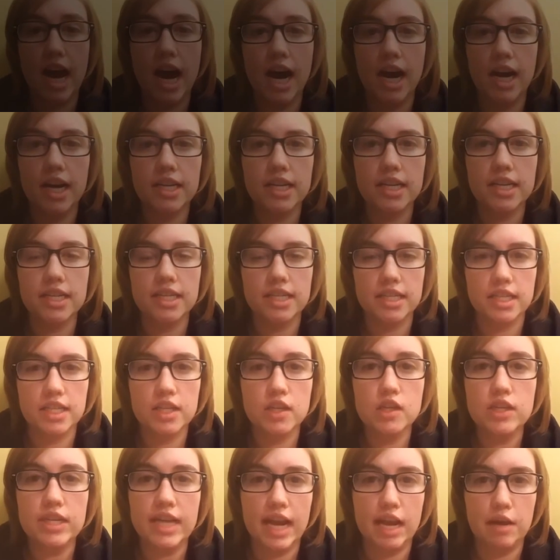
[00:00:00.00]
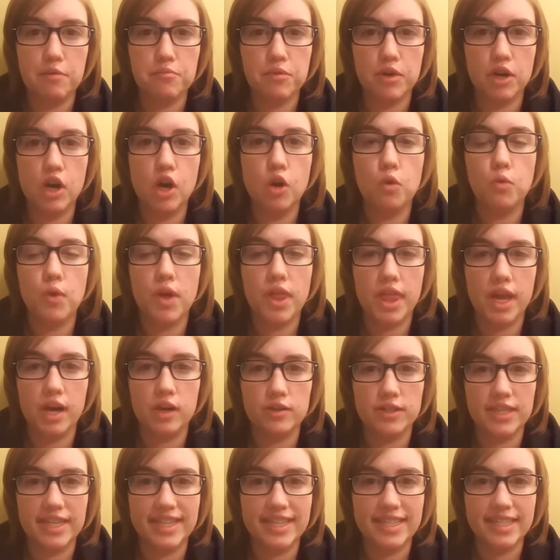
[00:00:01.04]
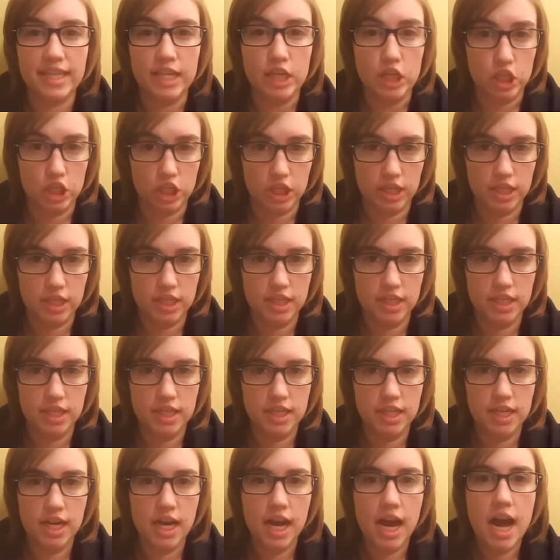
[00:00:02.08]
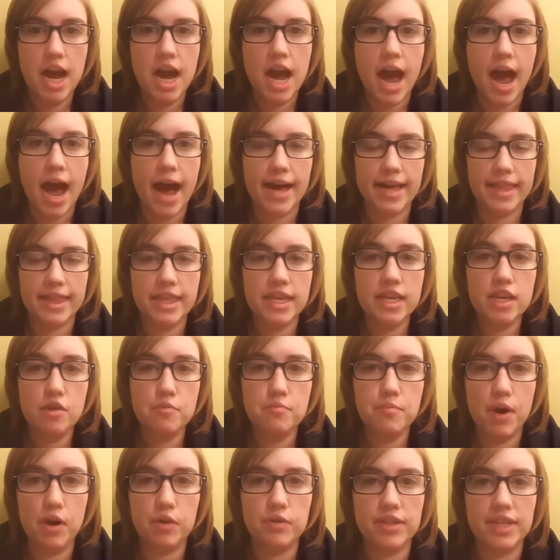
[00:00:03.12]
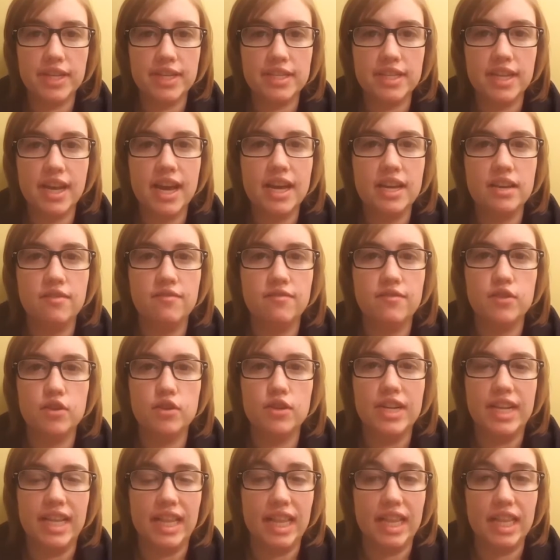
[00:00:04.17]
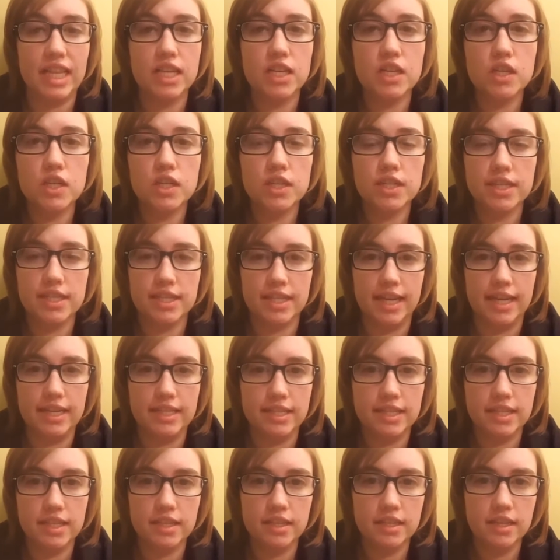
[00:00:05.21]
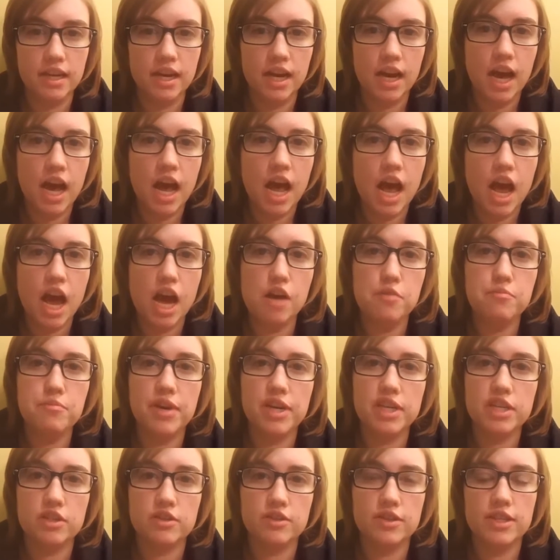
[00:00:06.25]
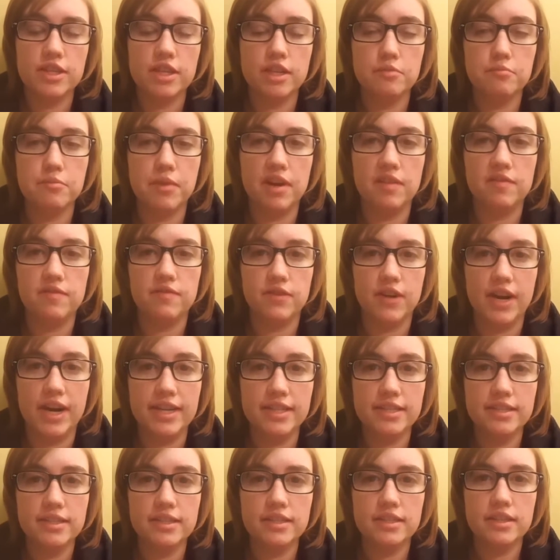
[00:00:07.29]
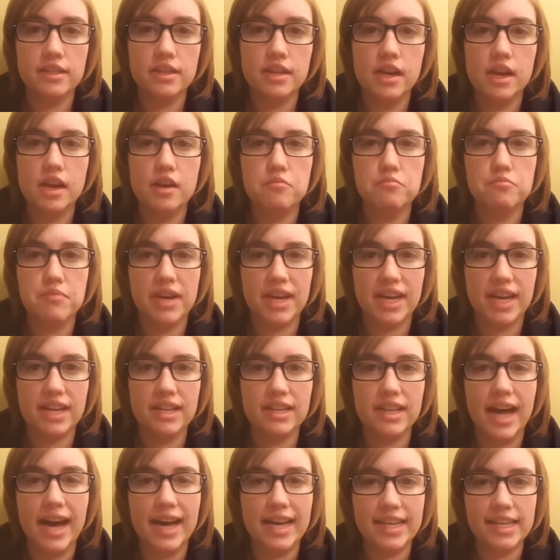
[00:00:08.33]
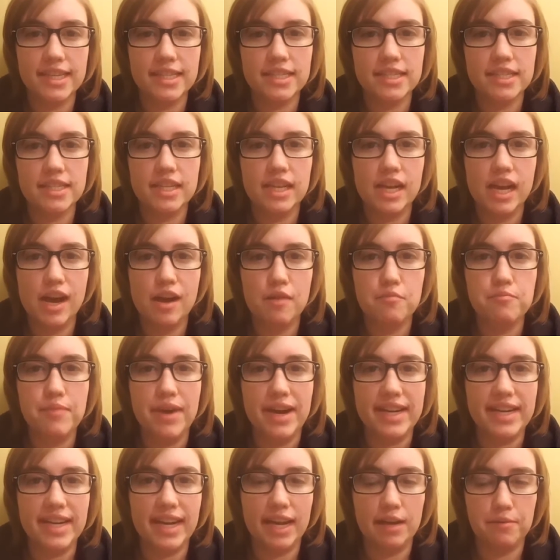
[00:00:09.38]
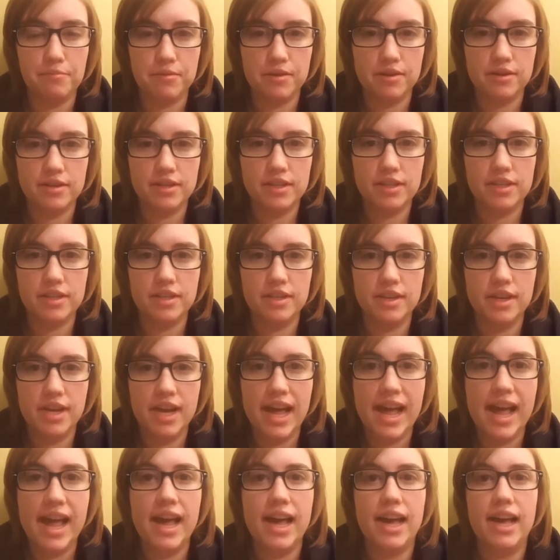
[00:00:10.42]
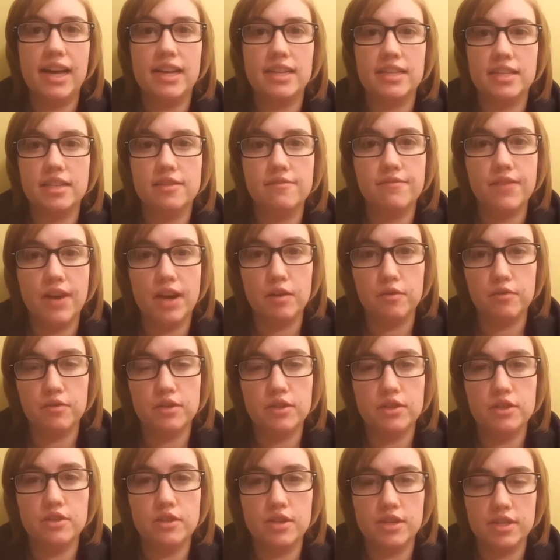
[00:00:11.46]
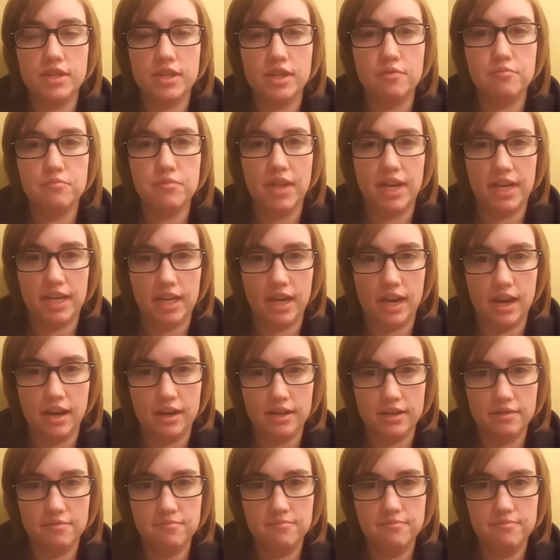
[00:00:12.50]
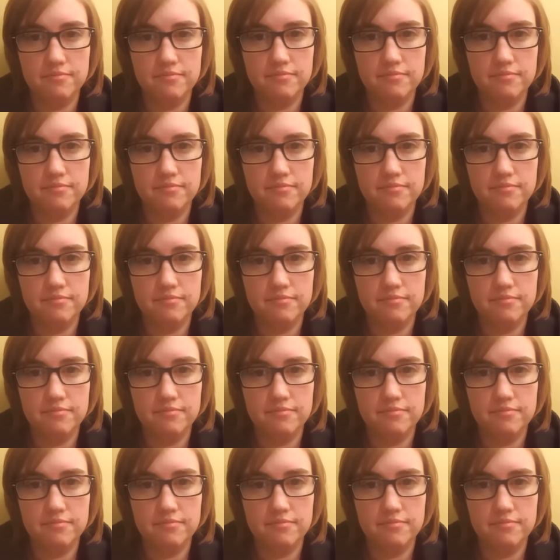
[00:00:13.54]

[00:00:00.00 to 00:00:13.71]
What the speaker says: God and dear neighbor without distinction. I think about this in a very literal sense. Am I treating my friends, my clients, my neighbors as if I would treat them like God?